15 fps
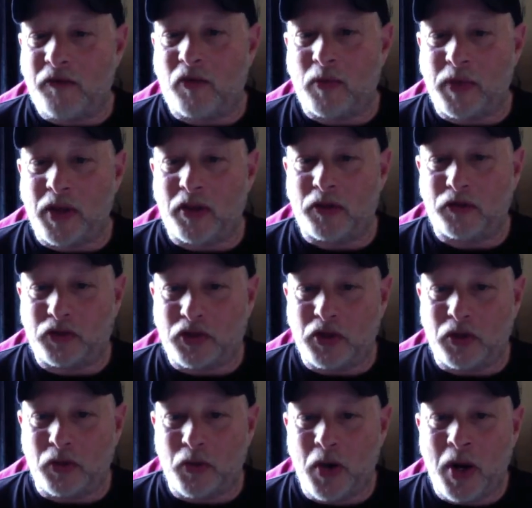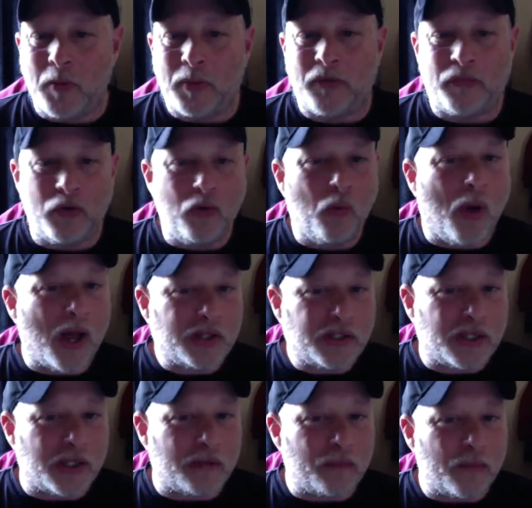from the other 2. But if you
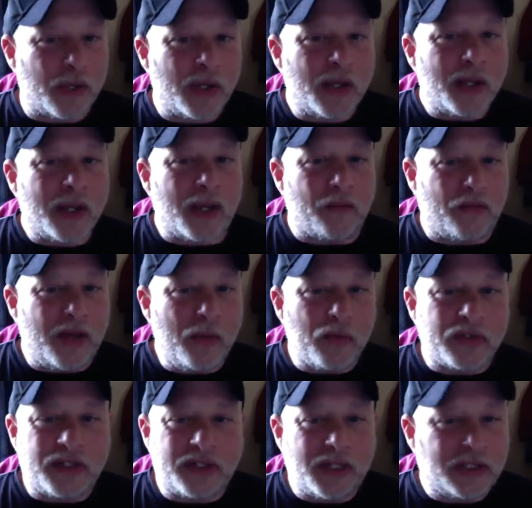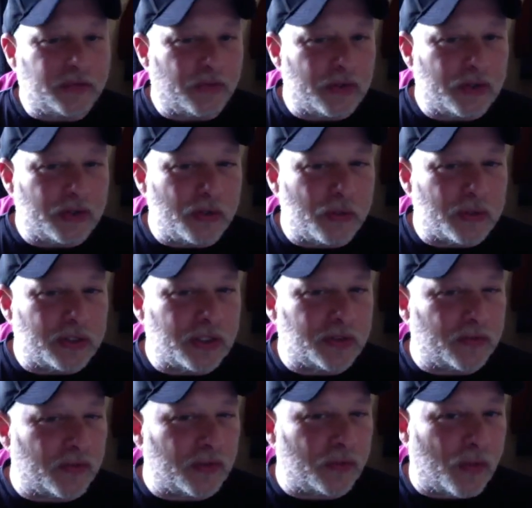watch him, if he were 6'2" or
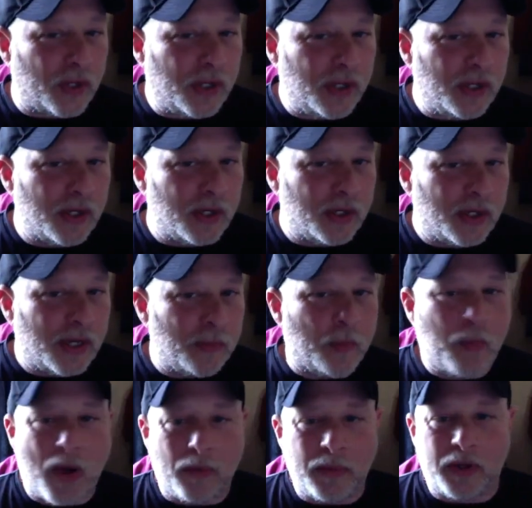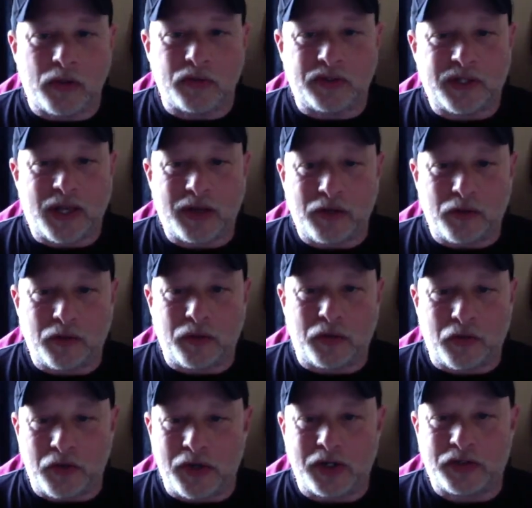6'3", he would probably go 2nd or
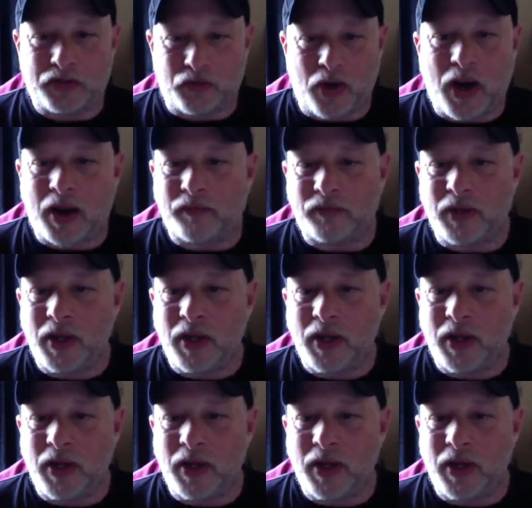3rd in his draft.